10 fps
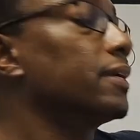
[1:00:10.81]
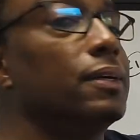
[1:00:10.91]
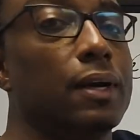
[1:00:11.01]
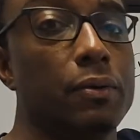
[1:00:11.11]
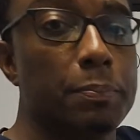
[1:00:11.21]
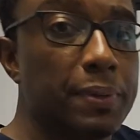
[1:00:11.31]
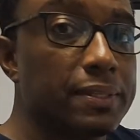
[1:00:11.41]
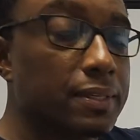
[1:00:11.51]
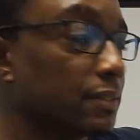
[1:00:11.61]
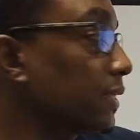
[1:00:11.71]
I
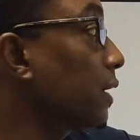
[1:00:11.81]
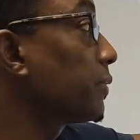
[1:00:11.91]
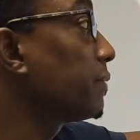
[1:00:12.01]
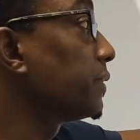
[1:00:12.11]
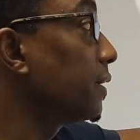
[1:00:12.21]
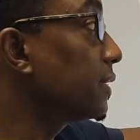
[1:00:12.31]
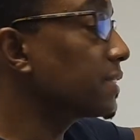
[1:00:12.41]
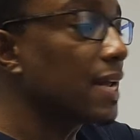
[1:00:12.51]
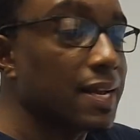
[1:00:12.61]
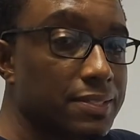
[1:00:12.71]
think I would have done
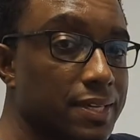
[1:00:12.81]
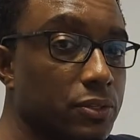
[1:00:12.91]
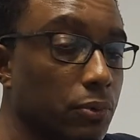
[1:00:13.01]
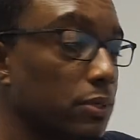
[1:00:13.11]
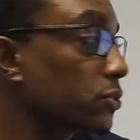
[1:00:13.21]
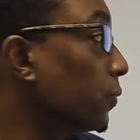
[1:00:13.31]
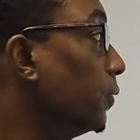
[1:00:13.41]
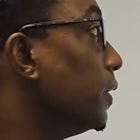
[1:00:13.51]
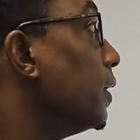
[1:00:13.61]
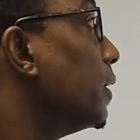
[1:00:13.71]
this last night
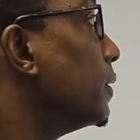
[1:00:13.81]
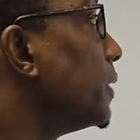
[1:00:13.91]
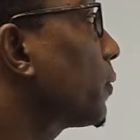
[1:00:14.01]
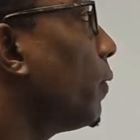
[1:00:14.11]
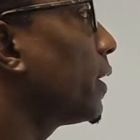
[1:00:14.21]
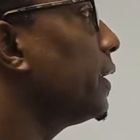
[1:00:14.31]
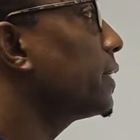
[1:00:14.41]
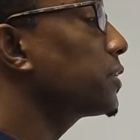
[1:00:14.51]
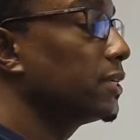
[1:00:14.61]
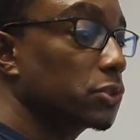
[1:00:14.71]
also. The
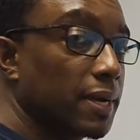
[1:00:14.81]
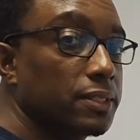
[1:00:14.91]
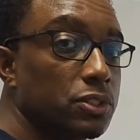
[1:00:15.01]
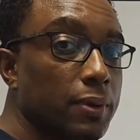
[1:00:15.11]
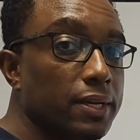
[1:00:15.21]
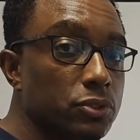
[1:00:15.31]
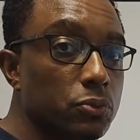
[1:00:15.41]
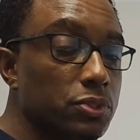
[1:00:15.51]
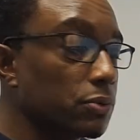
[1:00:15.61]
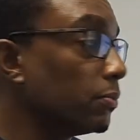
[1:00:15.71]
coordinates in
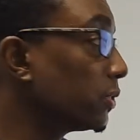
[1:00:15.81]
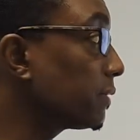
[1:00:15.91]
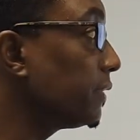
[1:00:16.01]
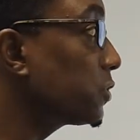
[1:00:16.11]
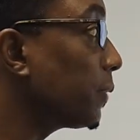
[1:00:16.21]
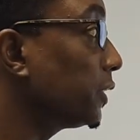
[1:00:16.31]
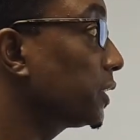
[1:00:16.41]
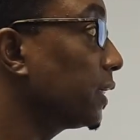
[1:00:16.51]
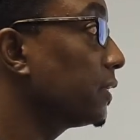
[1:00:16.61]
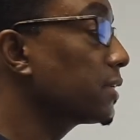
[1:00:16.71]
2022, so most of these
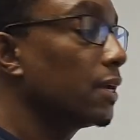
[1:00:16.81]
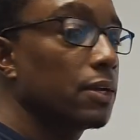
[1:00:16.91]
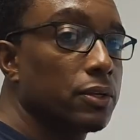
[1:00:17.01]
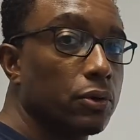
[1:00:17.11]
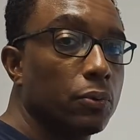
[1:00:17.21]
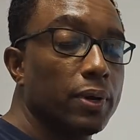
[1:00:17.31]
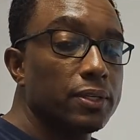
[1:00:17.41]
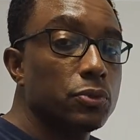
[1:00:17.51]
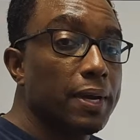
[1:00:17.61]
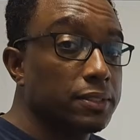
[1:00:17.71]
questions, you know, were
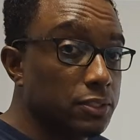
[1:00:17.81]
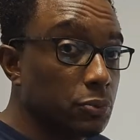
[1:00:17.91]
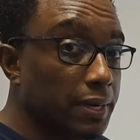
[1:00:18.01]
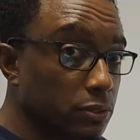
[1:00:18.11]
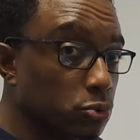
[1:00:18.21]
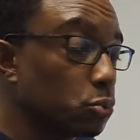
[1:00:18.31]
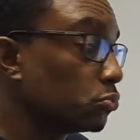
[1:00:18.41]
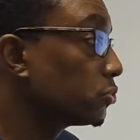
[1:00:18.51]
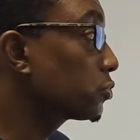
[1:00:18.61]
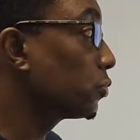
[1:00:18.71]
in
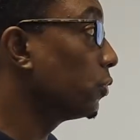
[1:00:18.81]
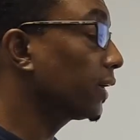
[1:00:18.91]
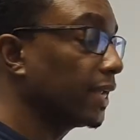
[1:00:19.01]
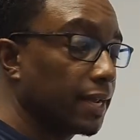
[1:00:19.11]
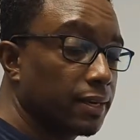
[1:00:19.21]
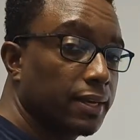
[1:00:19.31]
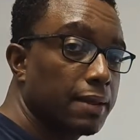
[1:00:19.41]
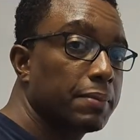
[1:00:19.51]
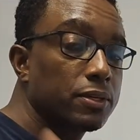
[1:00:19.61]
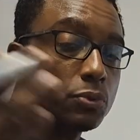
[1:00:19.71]
2022. So again, it
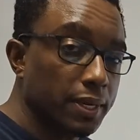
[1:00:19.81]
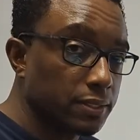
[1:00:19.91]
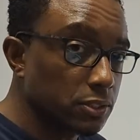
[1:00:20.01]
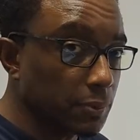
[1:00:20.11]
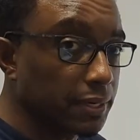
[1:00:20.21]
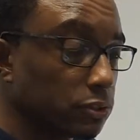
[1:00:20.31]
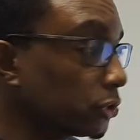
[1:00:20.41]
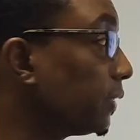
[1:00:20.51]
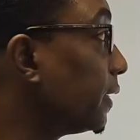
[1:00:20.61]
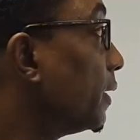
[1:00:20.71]
can be in
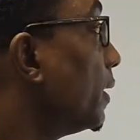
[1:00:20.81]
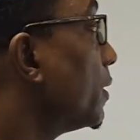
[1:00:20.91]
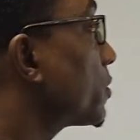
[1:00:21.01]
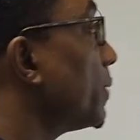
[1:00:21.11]
2023.